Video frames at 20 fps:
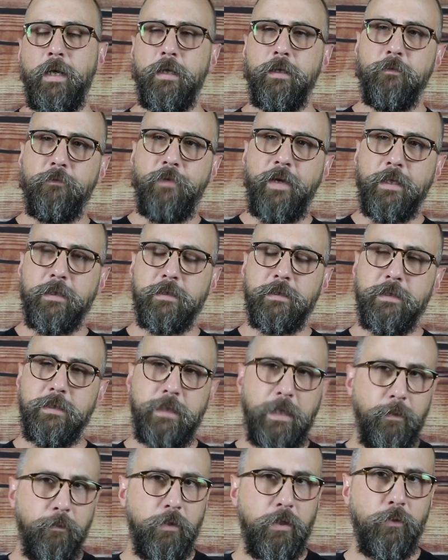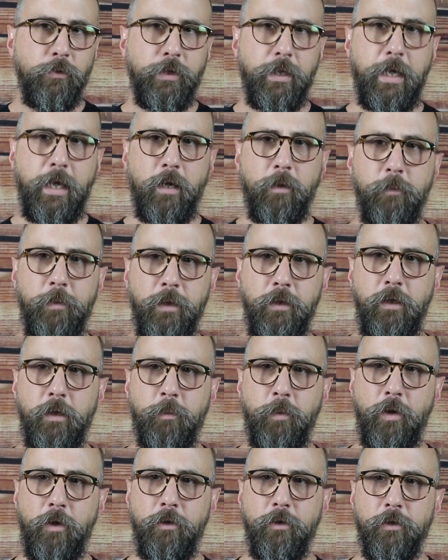And in fact, same thing with accountability
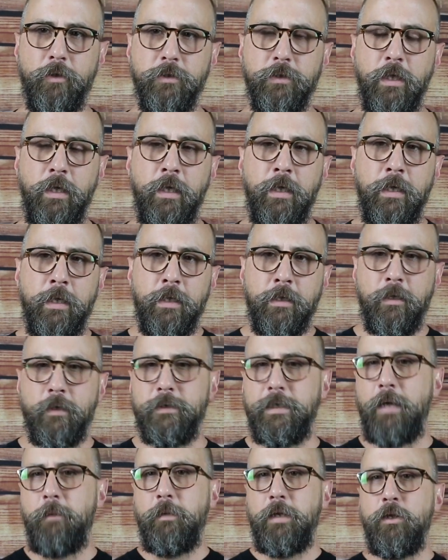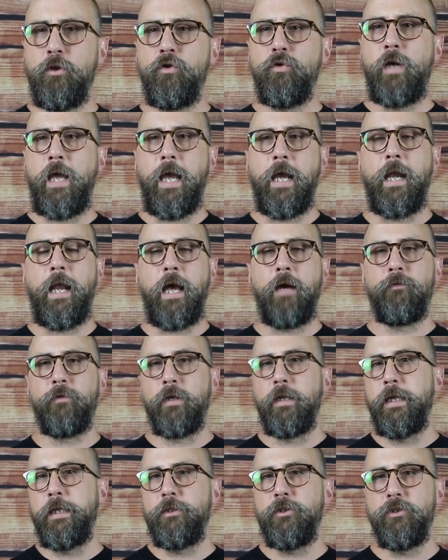partners. Now, does that mean you can't have
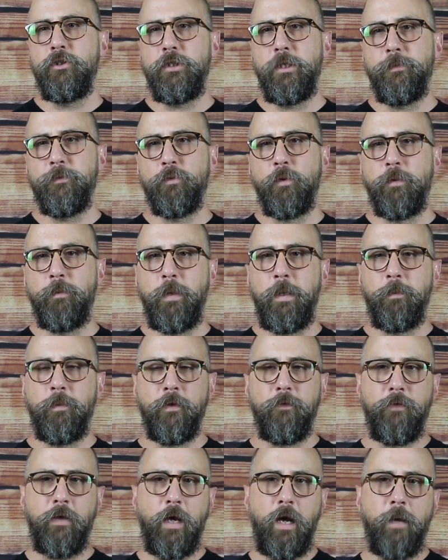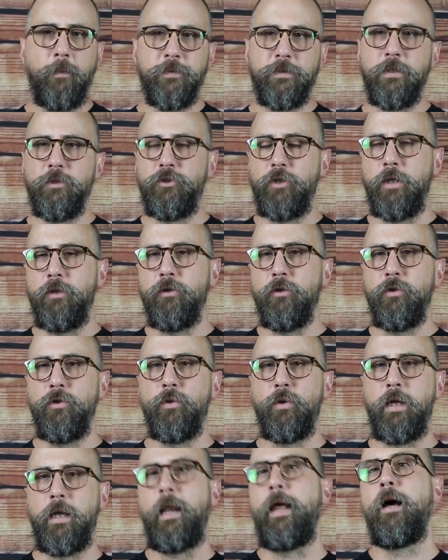relationships with people of the opposite gender
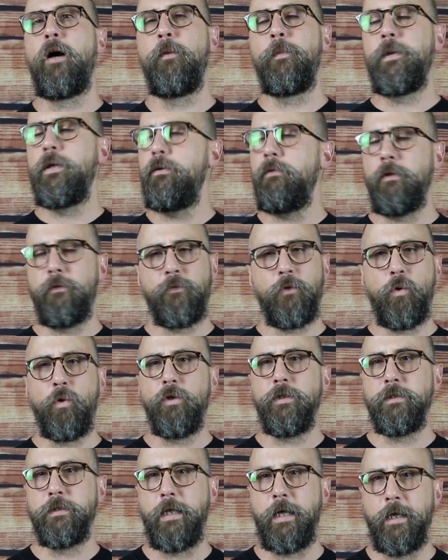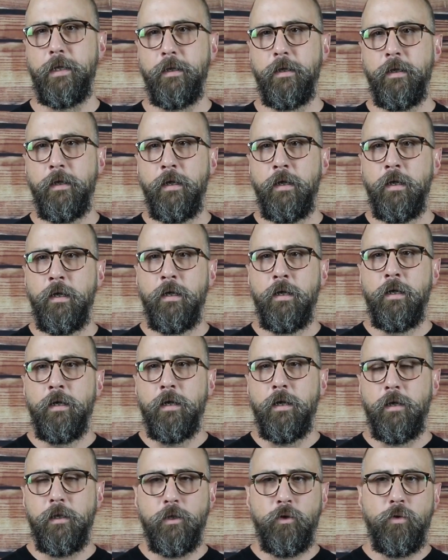who can help you? Of course not.
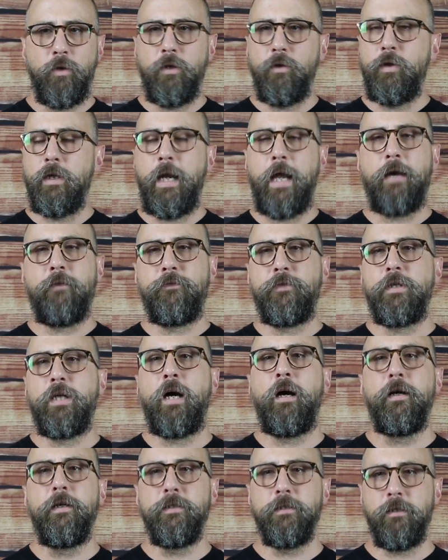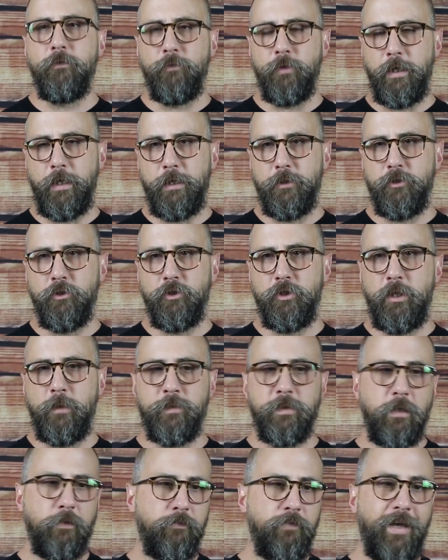You can have tons of
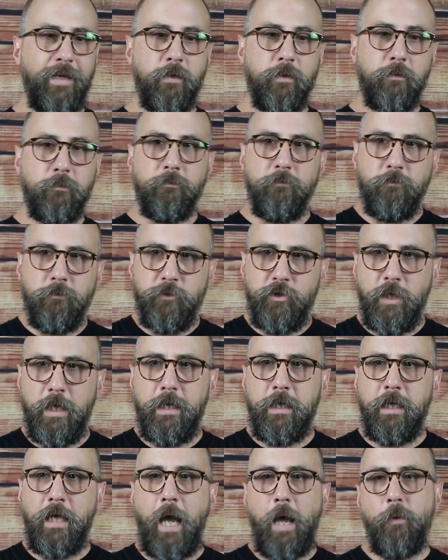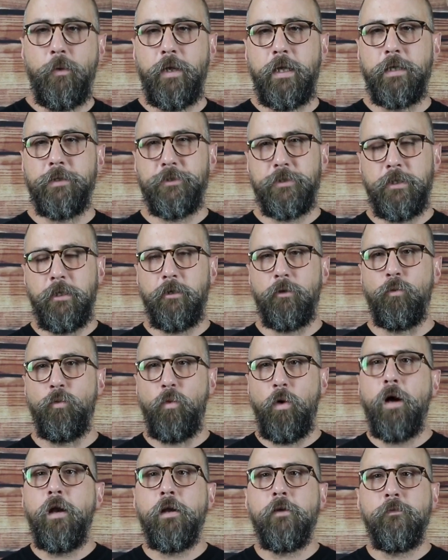relationships. And in fact, Jenny, I would consider
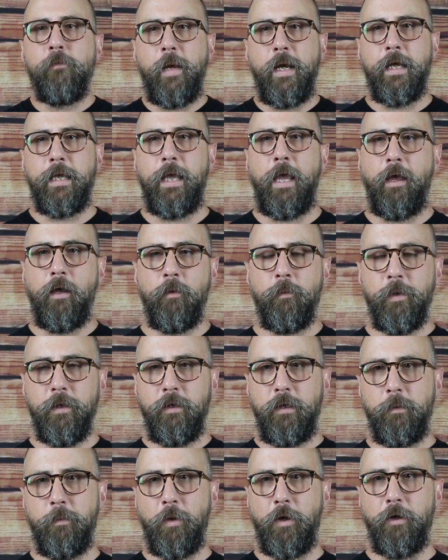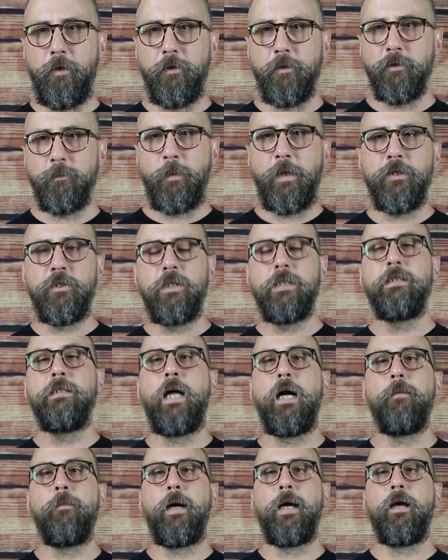one of my accountability partners, but she's
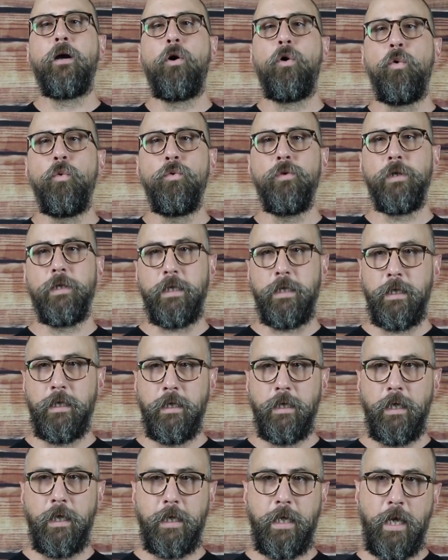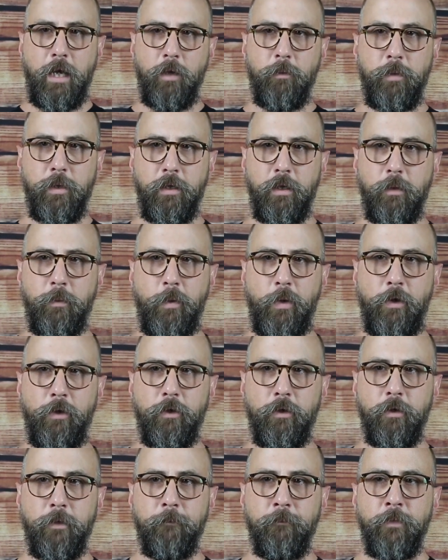not my only accountability
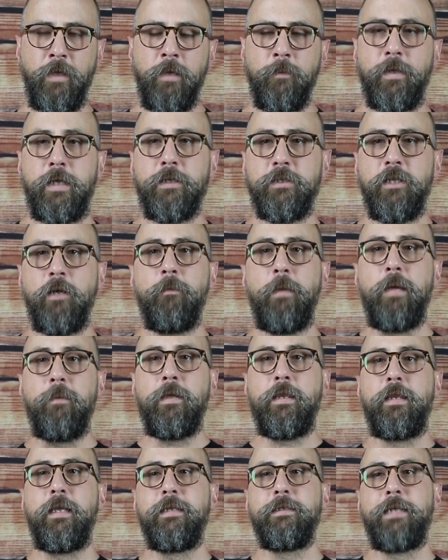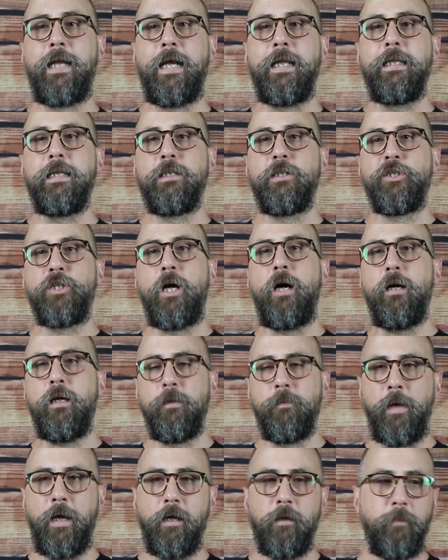partner, because there may be things I need to talk
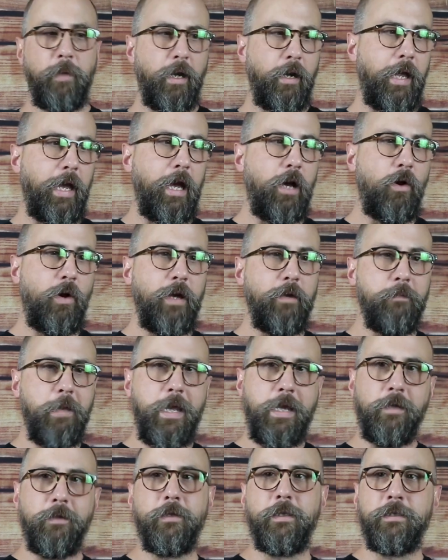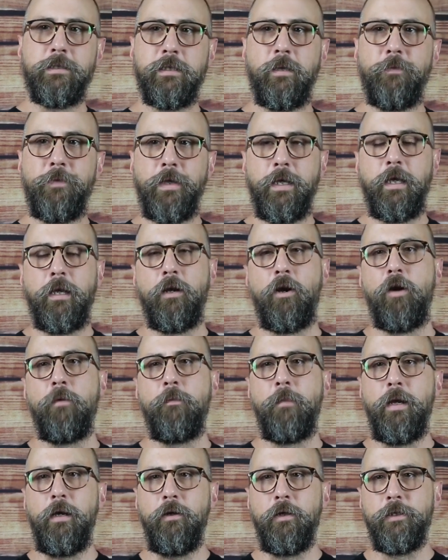about how I'm handling something in our
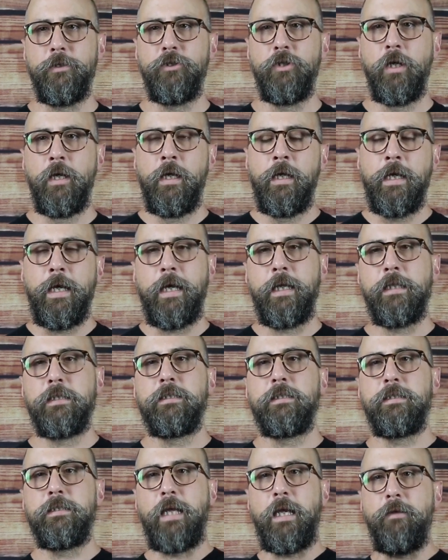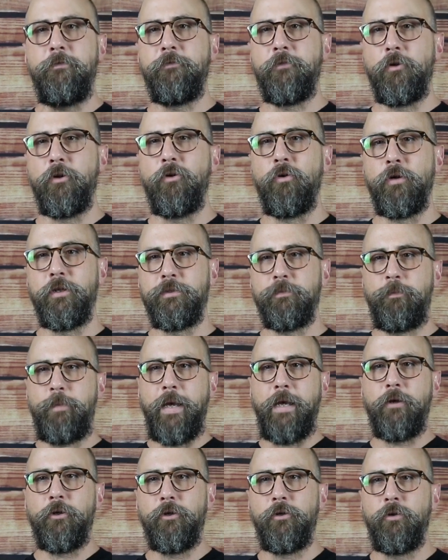marriage, and it's safer or it's
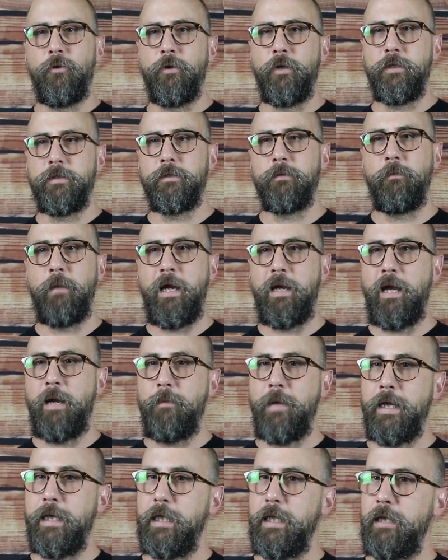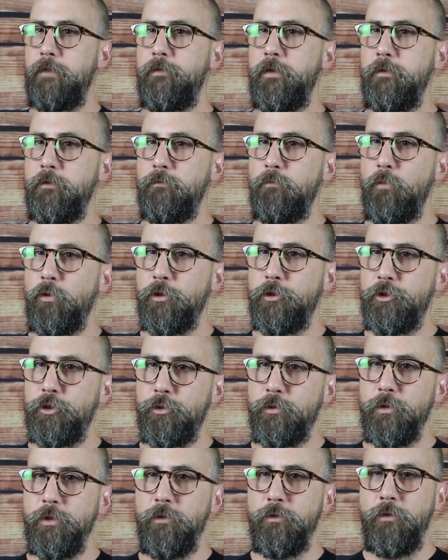better or I might get even more
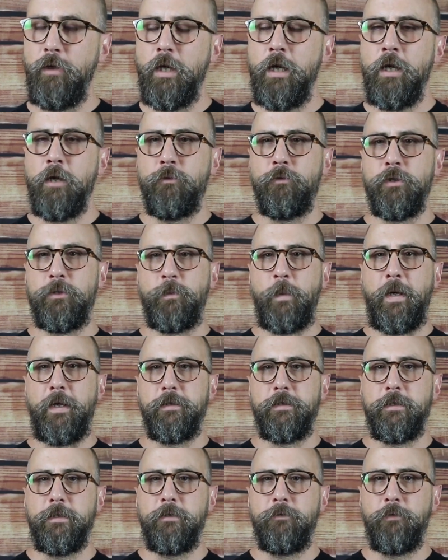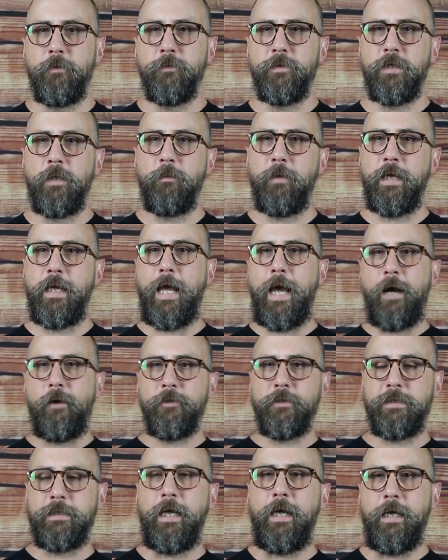true responses from somebody
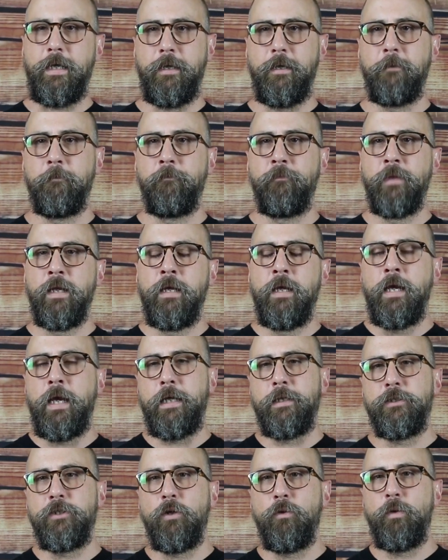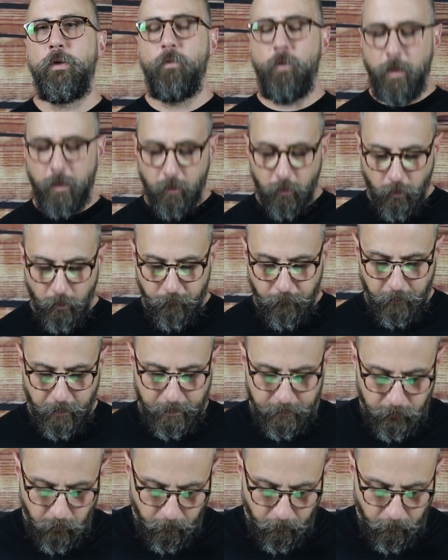outside. And so we want to look for that.